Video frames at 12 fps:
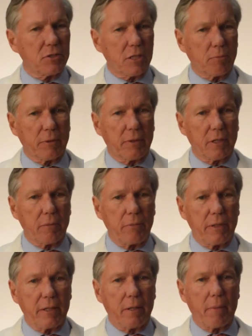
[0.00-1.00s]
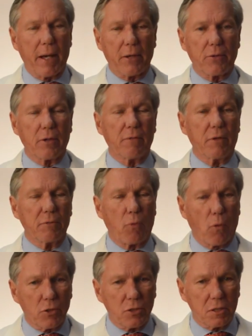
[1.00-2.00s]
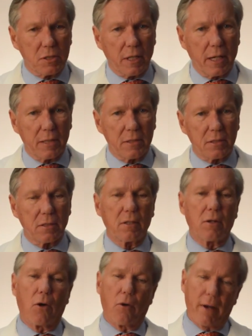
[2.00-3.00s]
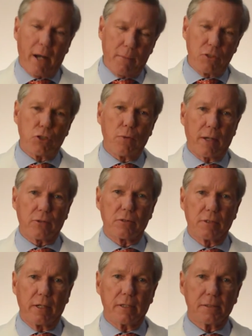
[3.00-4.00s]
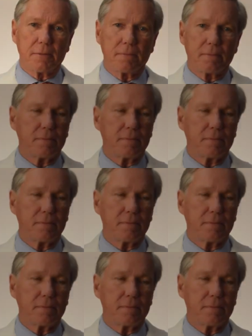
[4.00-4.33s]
is simply going to be a matter of the portion size or how much you exercise.